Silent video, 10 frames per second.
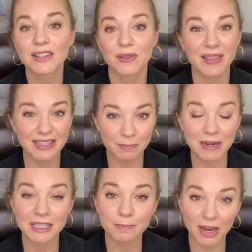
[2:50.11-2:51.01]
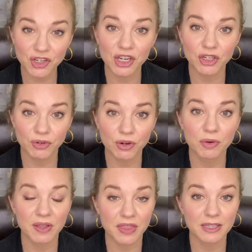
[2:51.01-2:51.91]
So that's been especially
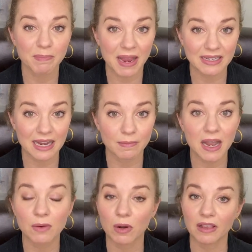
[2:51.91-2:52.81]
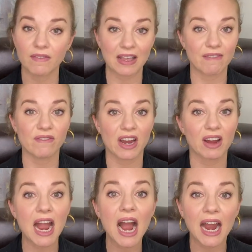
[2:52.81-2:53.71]
true with this pandemic. We're living at
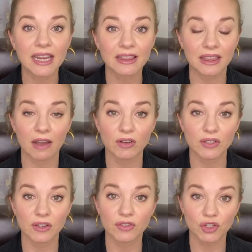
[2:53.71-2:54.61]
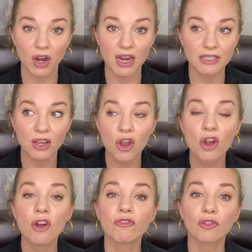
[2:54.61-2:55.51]
very heightened levels of stress
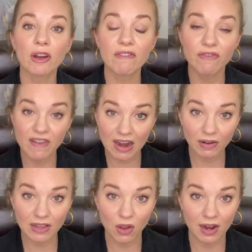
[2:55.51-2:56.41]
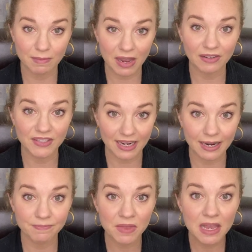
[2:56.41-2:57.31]
for a very long amount of
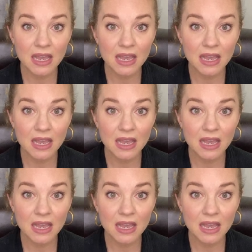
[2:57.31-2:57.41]
time.